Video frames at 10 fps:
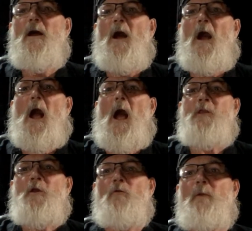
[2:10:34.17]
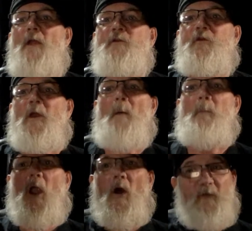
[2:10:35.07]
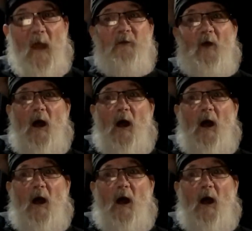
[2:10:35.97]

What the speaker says: You're rich. Can I borrow $10?